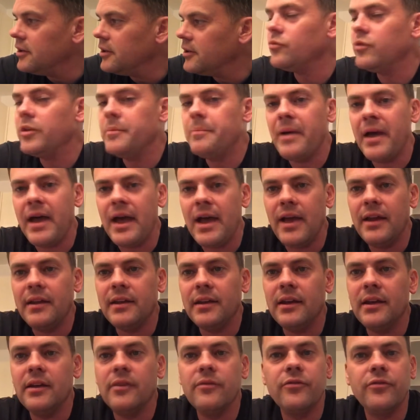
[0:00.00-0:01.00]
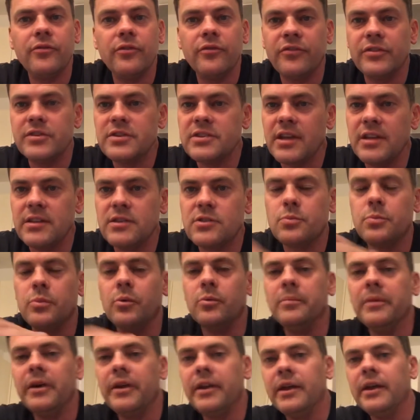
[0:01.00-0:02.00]
Repaired it for sensible
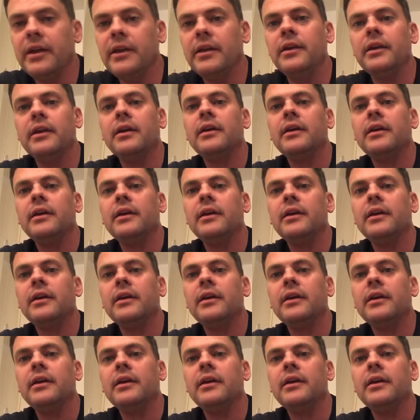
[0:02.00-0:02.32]
money,